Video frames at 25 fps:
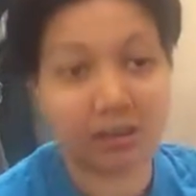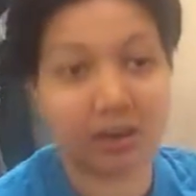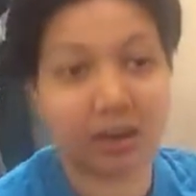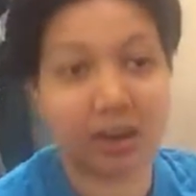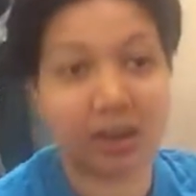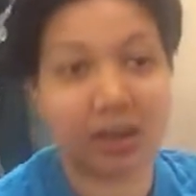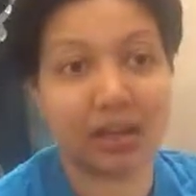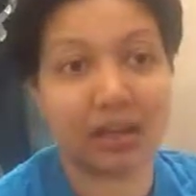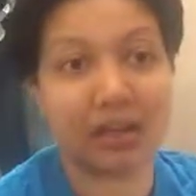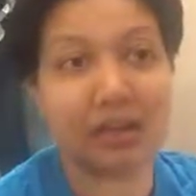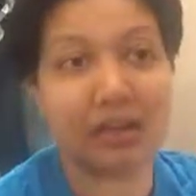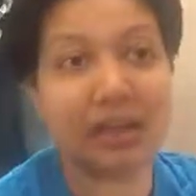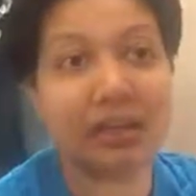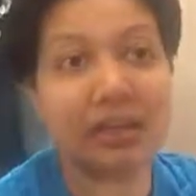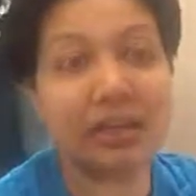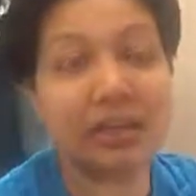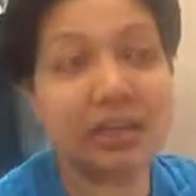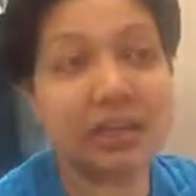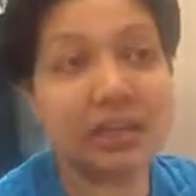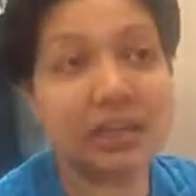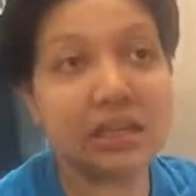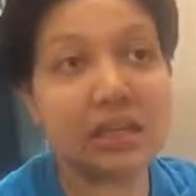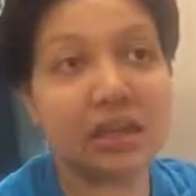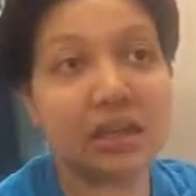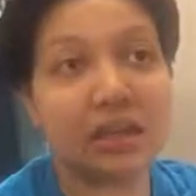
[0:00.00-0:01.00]
By
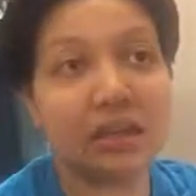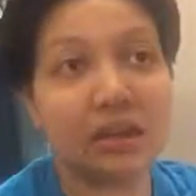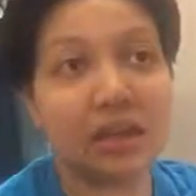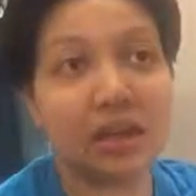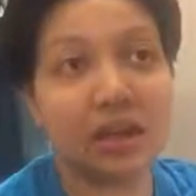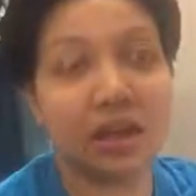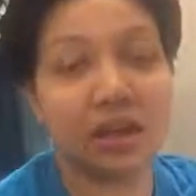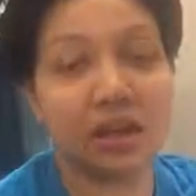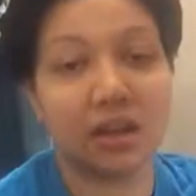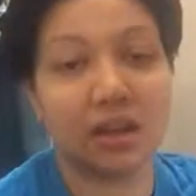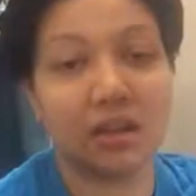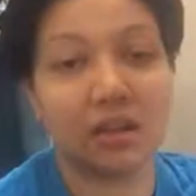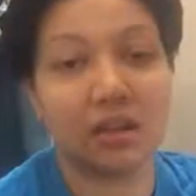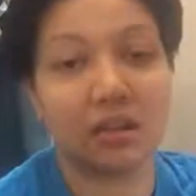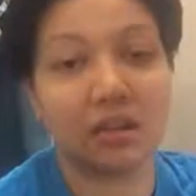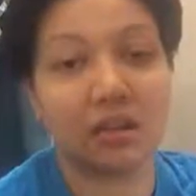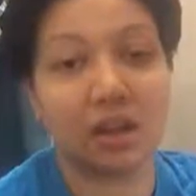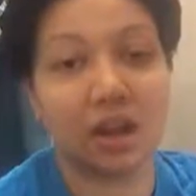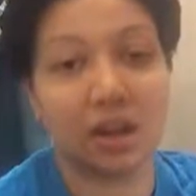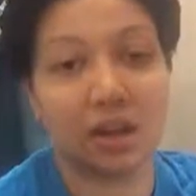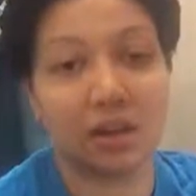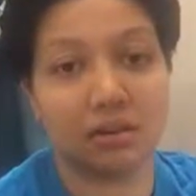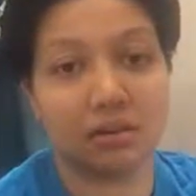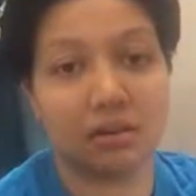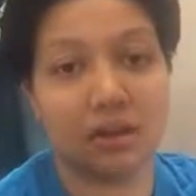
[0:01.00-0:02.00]
eating,
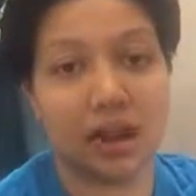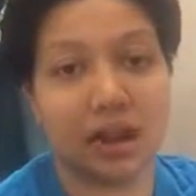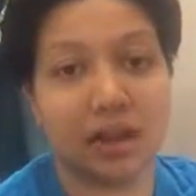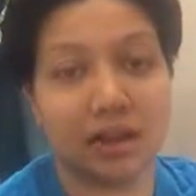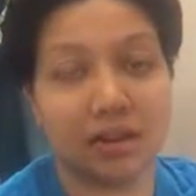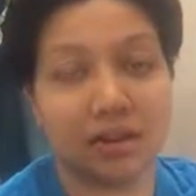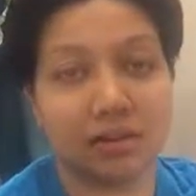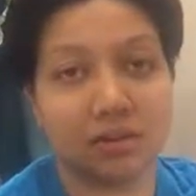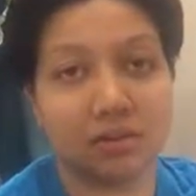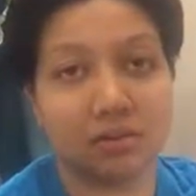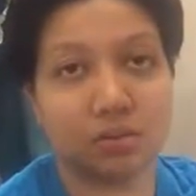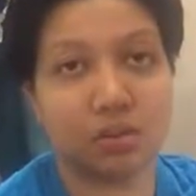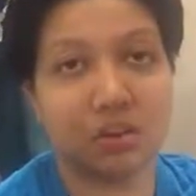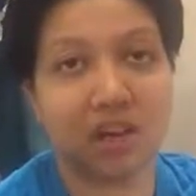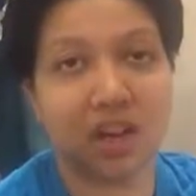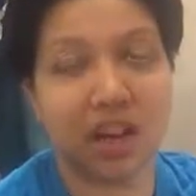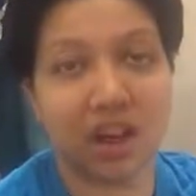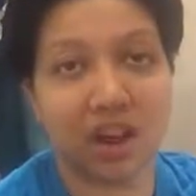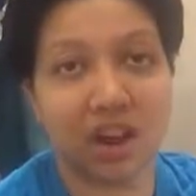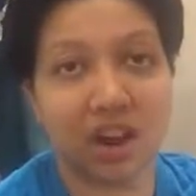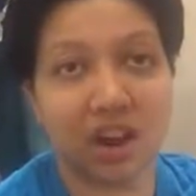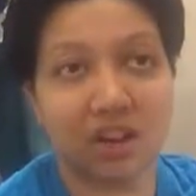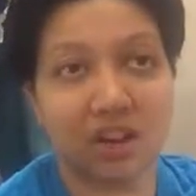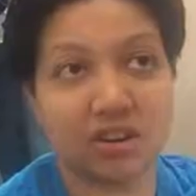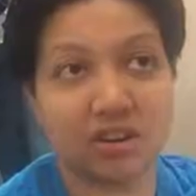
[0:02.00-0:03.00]
and as we
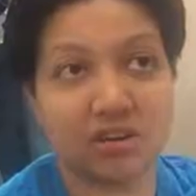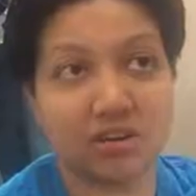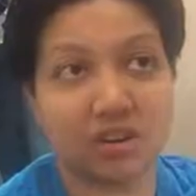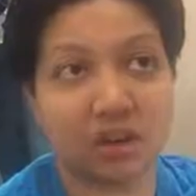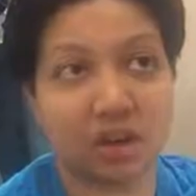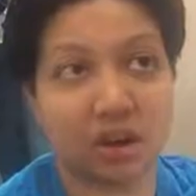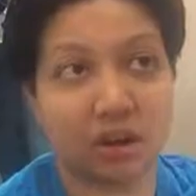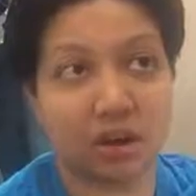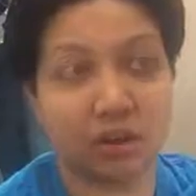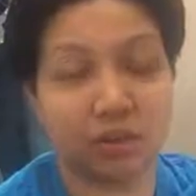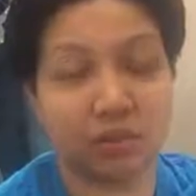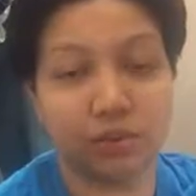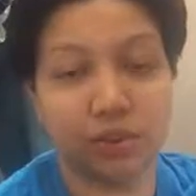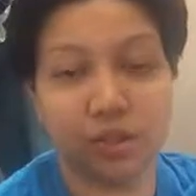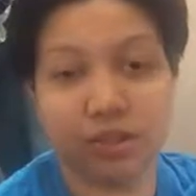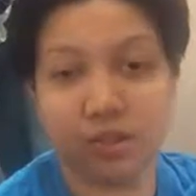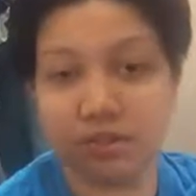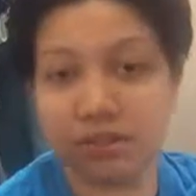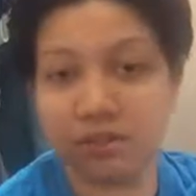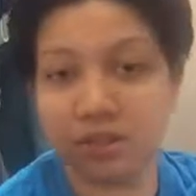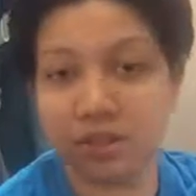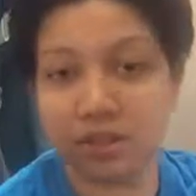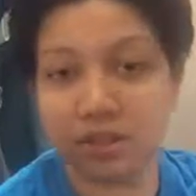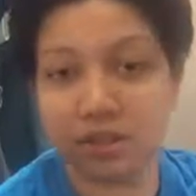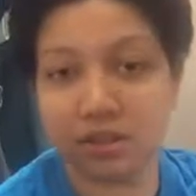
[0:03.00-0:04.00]
age, we
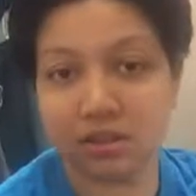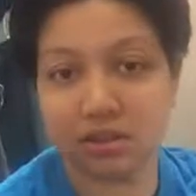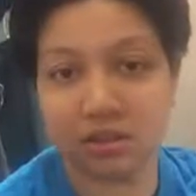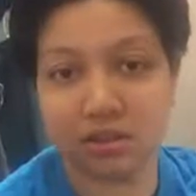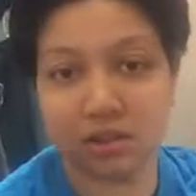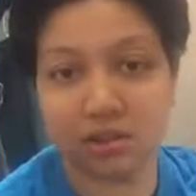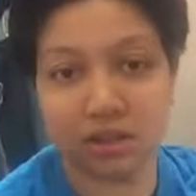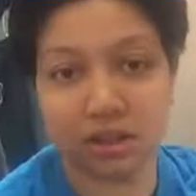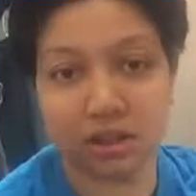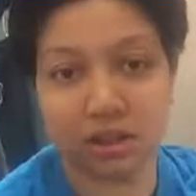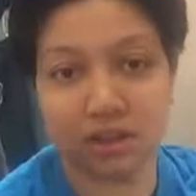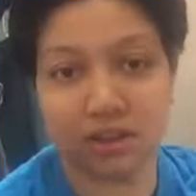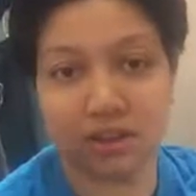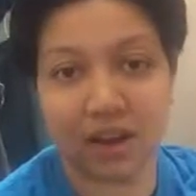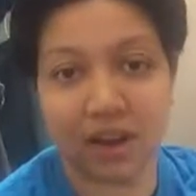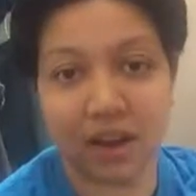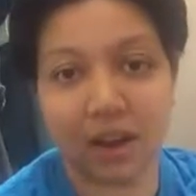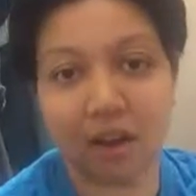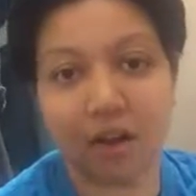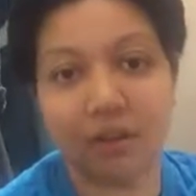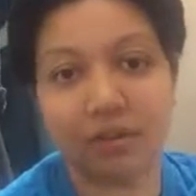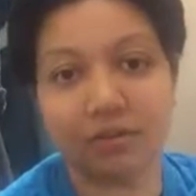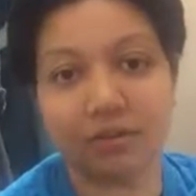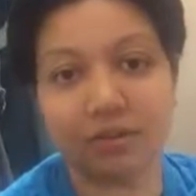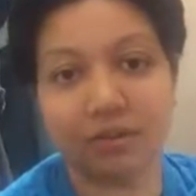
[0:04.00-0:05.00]
do need a little bit of
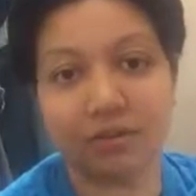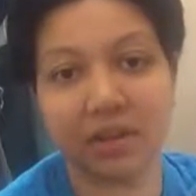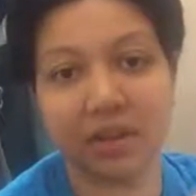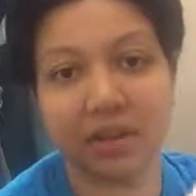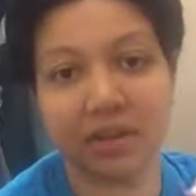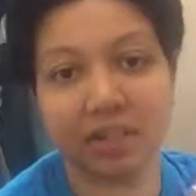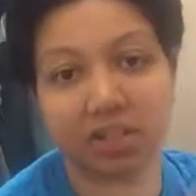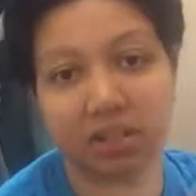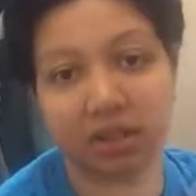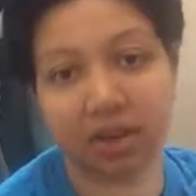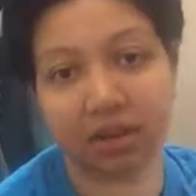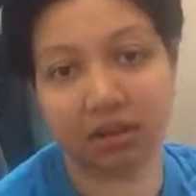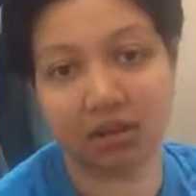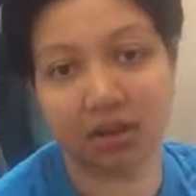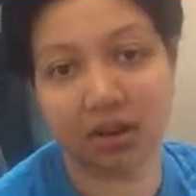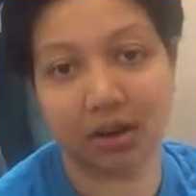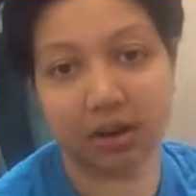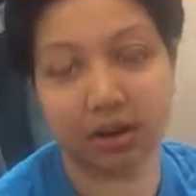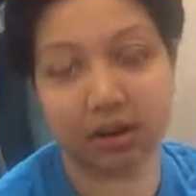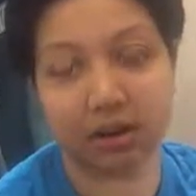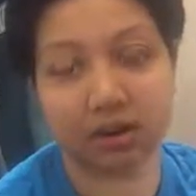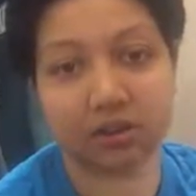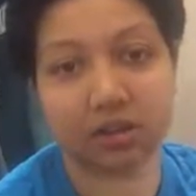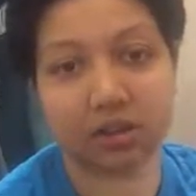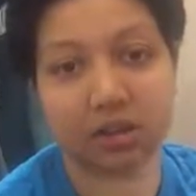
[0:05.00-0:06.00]
help from the
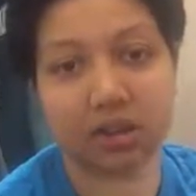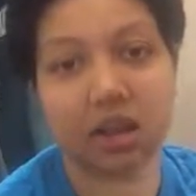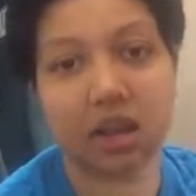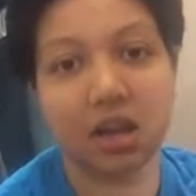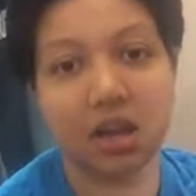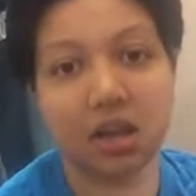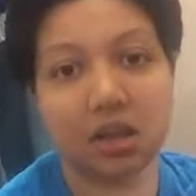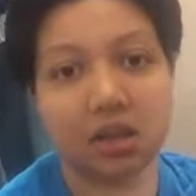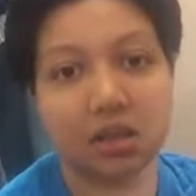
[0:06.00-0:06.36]
exteriors.